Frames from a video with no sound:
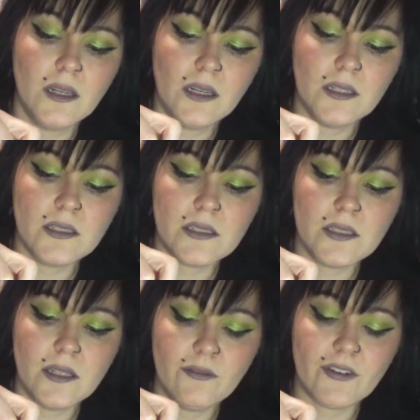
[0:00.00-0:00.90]
and
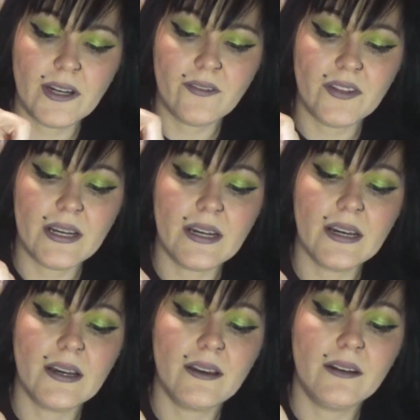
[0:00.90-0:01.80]
see if I have to
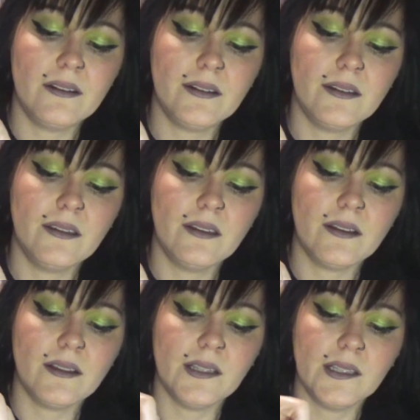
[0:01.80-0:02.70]
add
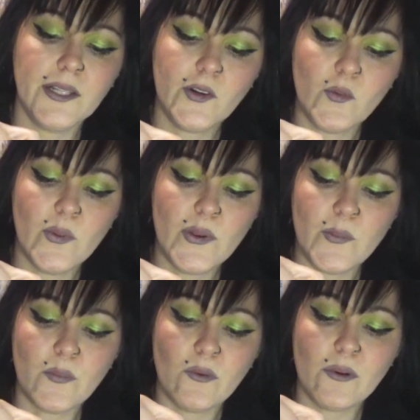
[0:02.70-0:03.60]
a little bit
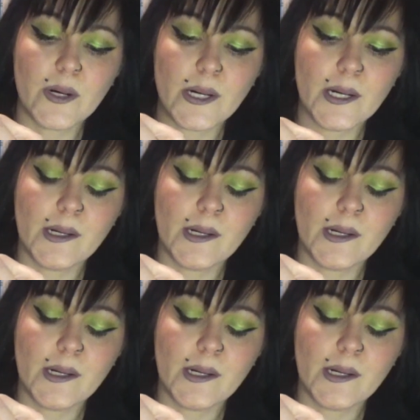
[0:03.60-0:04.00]
more.